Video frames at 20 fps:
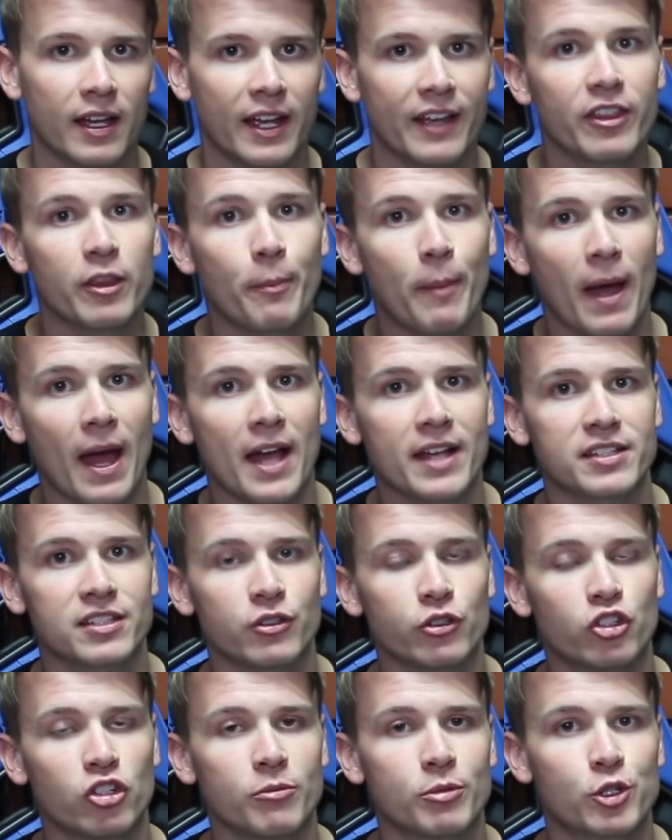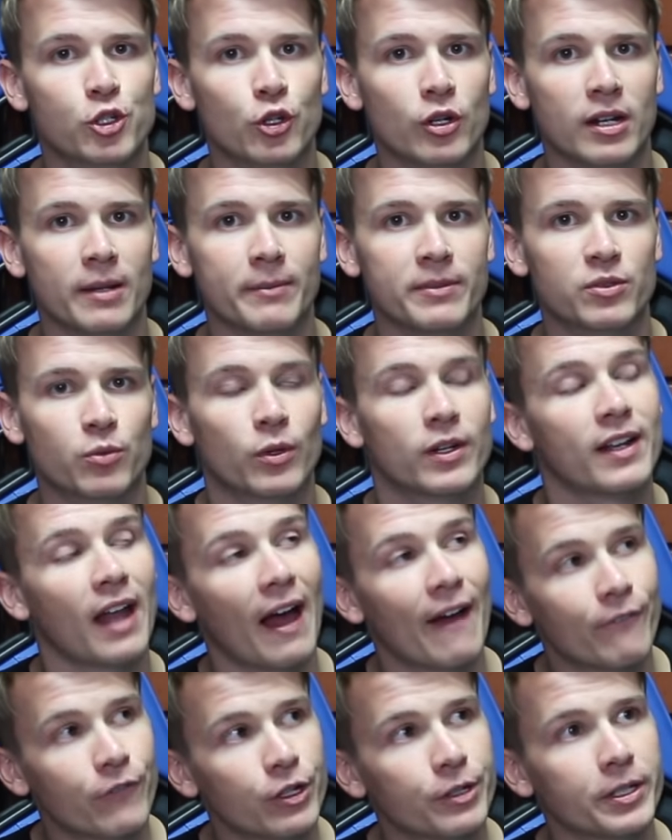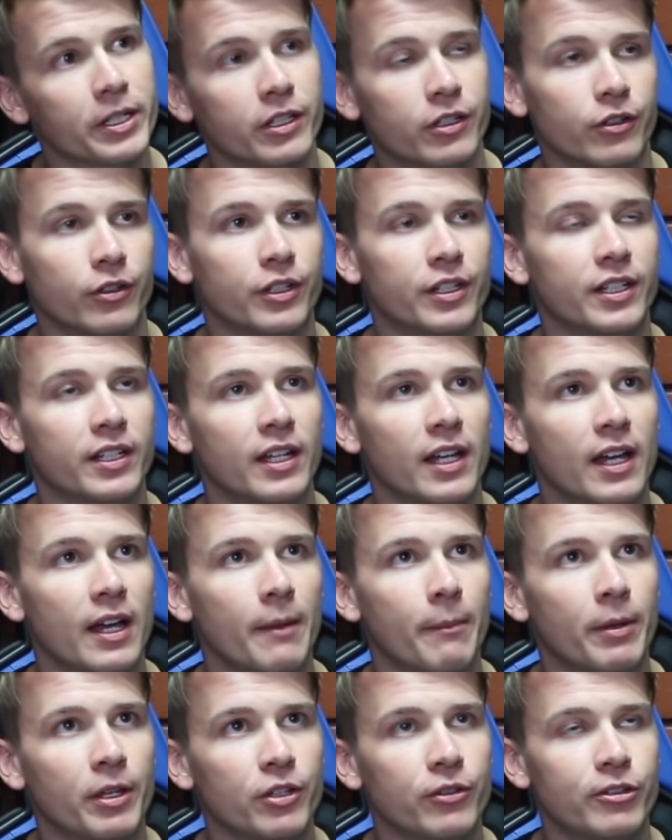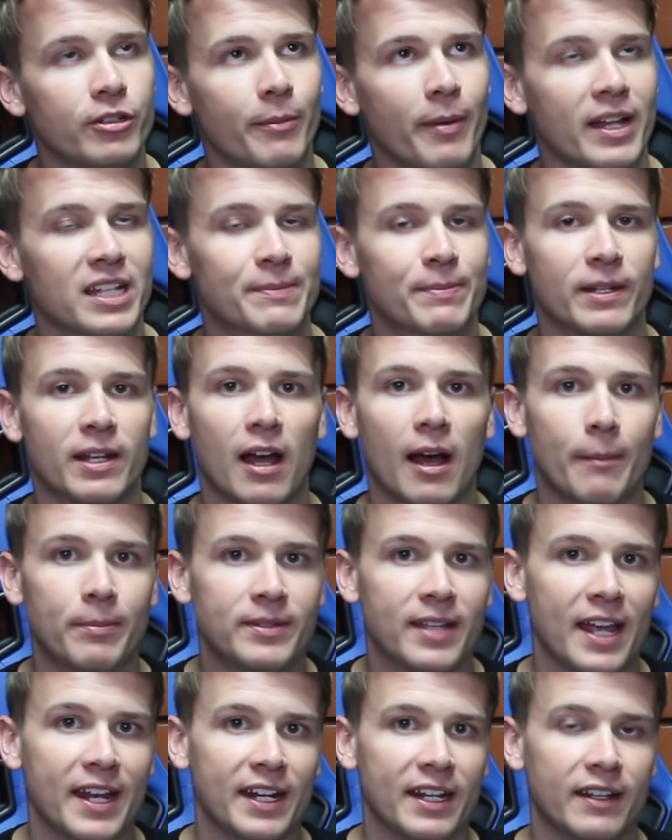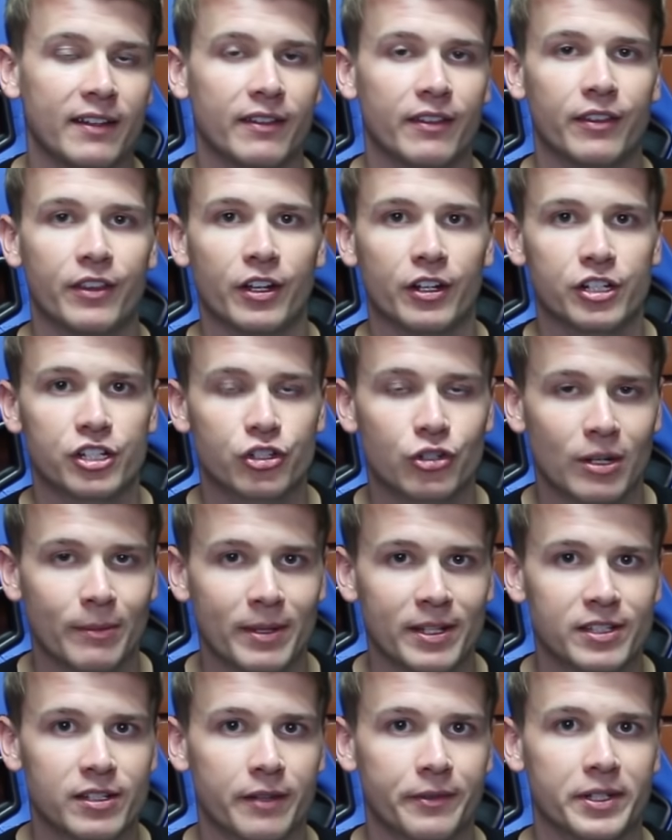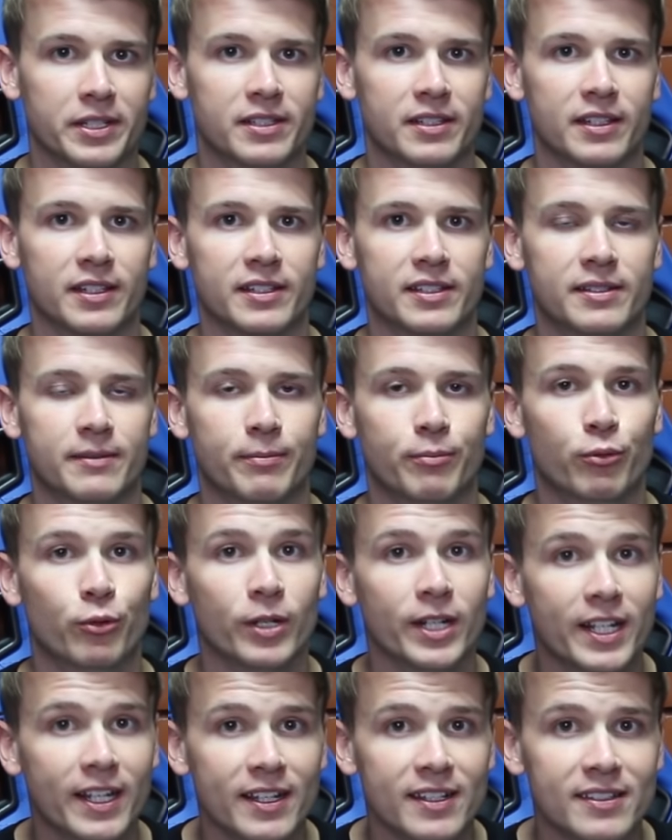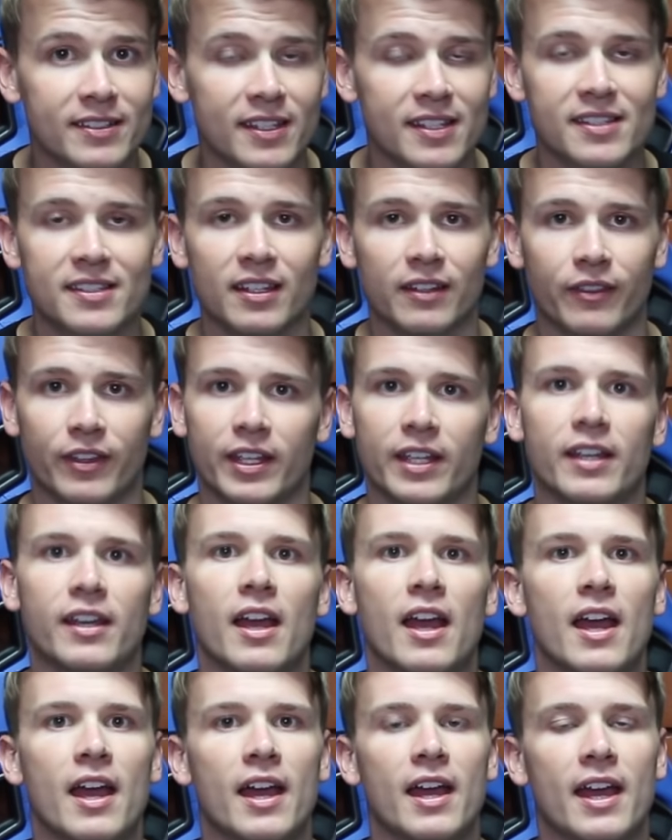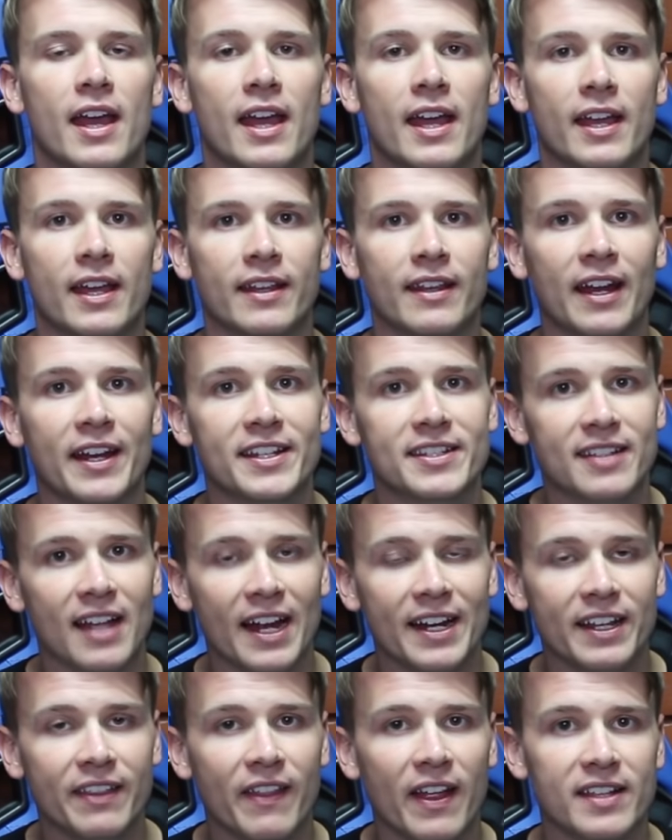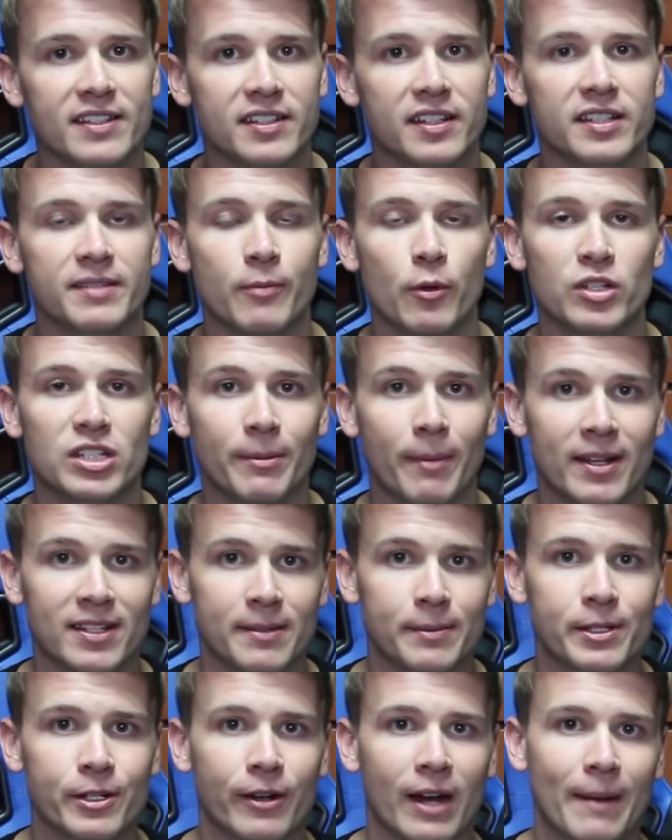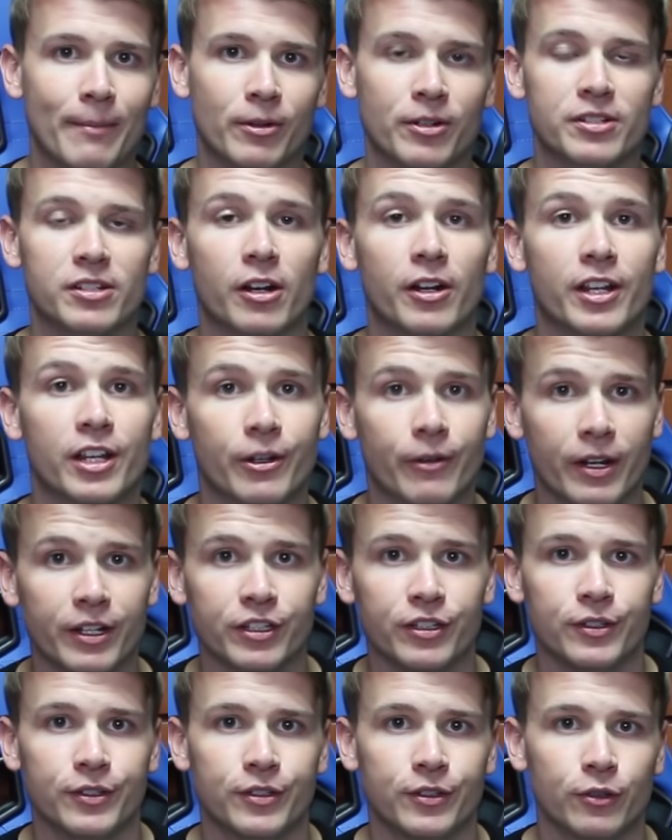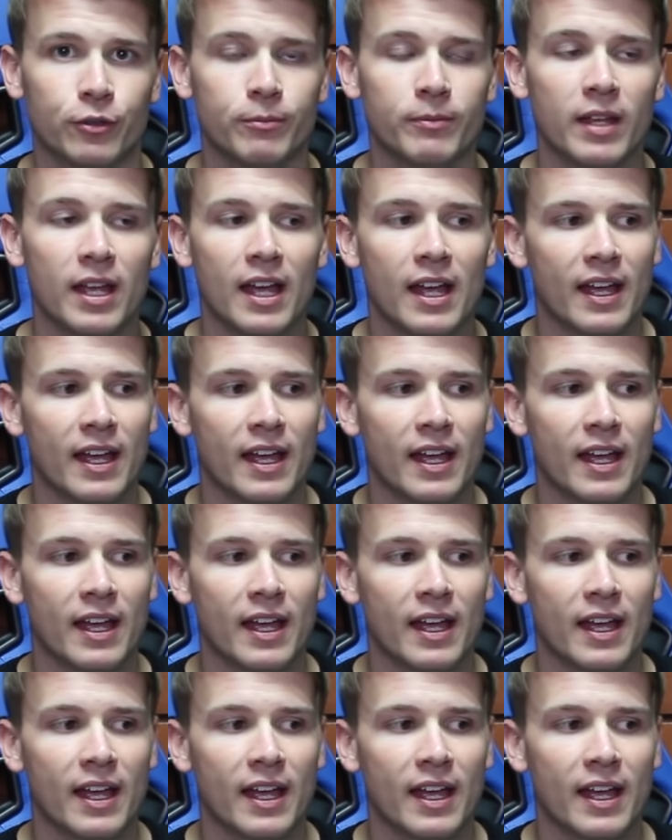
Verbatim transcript: In the past, YouTube streams were not very good, but YouTube has been updating their streaming services pretty consistently, and I decided that since most of my subscribers are here on YouTube,